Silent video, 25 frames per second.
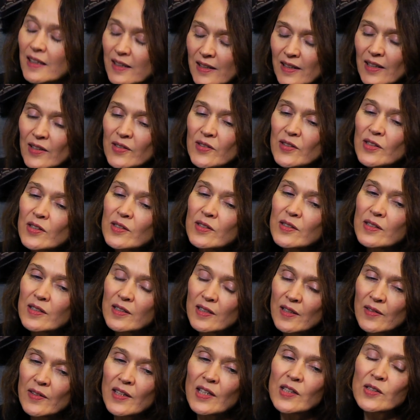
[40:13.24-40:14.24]
Yes,
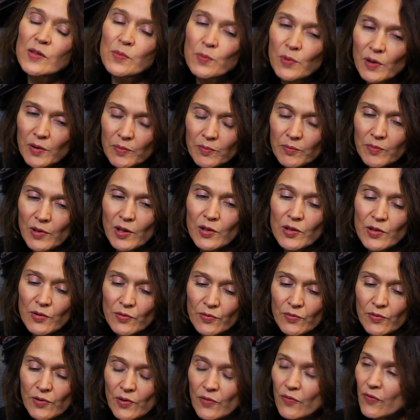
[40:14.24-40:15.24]
that's one mode
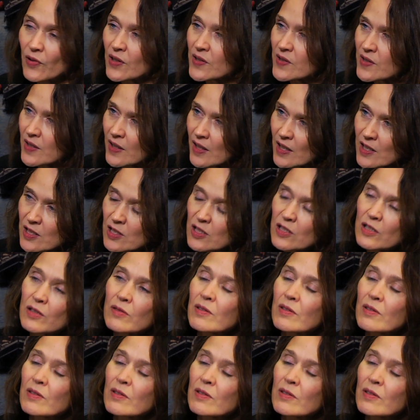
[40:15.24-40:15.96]
of investigation,